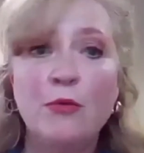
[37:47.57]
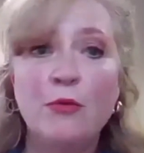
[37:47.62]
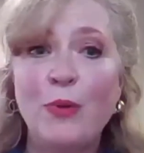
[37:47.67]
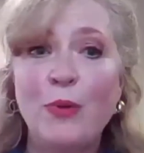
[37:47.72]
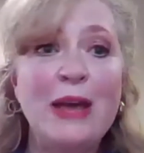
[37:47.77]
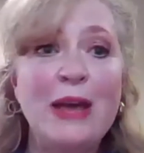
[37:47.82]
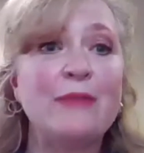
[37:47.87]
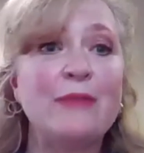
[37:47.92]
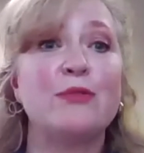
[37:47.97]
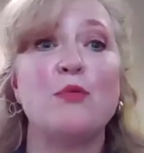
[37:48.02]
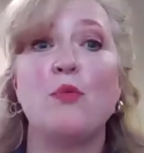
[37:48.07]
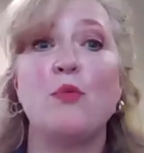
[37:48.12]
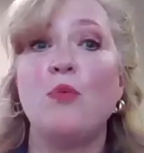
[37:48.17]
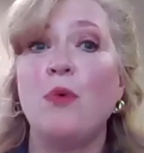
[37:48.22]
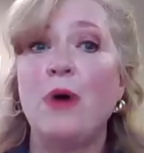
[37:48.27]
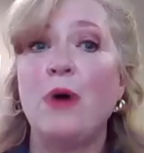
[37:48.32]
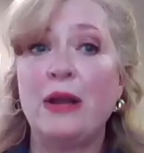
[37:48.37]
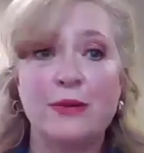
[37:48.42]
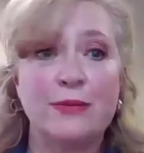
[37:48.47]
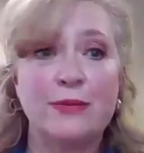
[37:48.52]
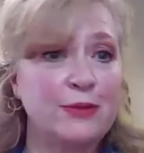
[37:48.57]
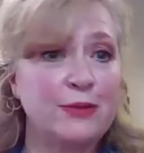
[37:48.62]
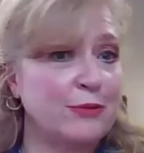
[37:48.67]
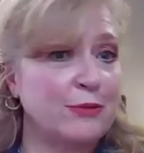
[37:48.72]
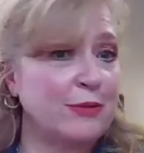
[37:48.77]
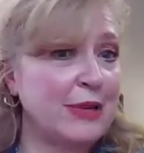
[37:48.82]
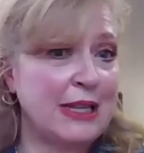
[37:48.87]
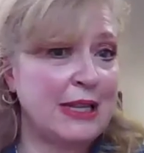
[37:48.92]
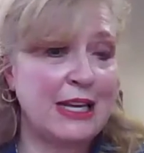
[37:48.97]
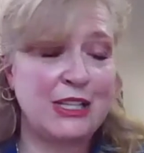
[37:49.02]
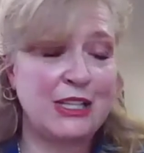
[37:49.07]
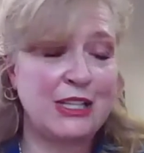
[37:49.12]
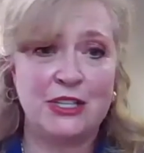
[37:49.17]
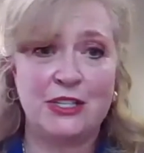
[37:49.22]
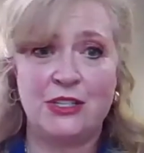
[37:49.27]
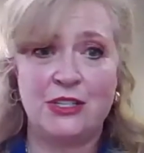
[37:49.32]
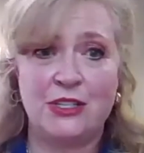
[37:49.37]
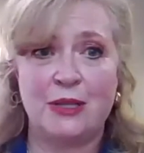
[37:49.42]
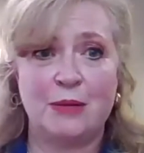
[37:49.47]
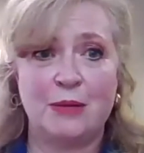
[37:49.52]
We have wonderful
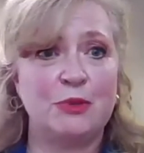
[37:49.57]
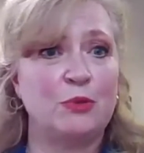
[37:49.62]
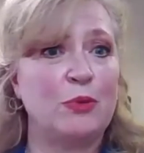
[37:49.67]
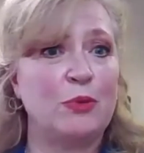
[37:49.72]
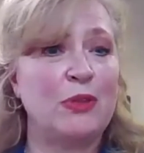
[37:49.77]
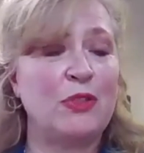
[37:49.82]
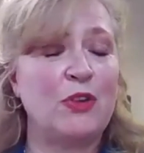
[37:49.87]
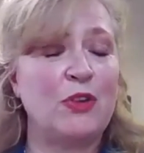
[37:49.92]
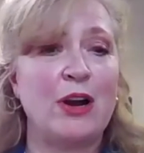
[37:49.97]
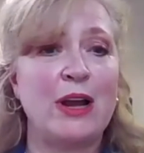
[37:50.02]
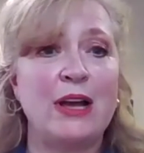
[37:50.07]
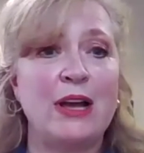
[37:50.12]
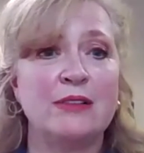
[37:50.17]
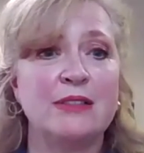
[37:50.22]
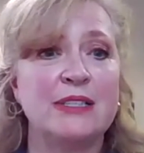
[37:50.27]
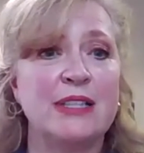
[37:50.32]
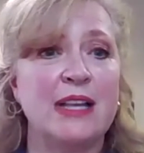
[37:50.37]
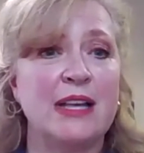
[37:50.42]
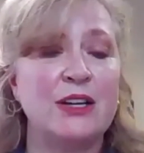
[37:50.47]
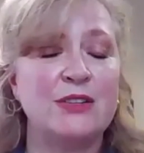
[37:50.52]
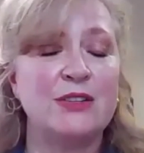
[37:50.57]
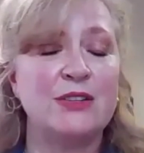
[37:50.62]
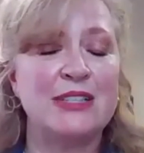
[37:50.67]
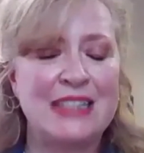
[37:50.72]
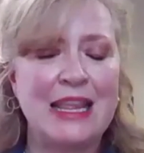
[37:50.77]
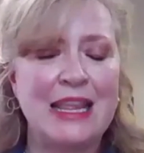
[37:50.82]
relationships with our health centers.